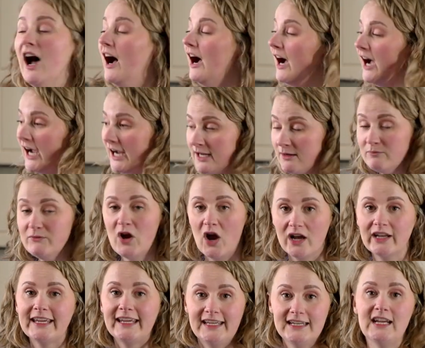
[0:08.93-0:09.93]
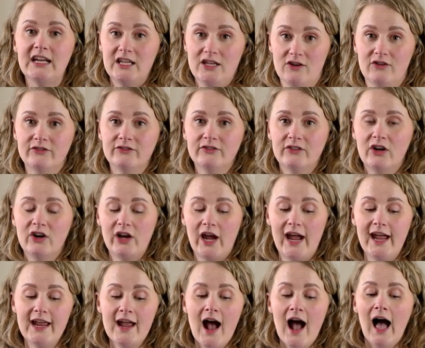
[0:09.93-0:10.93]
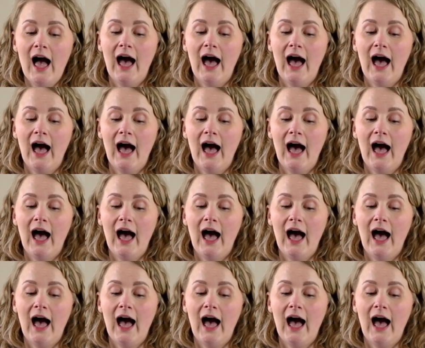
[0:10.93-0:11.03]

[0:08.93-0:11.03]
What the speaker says: I am not kidding you, okay?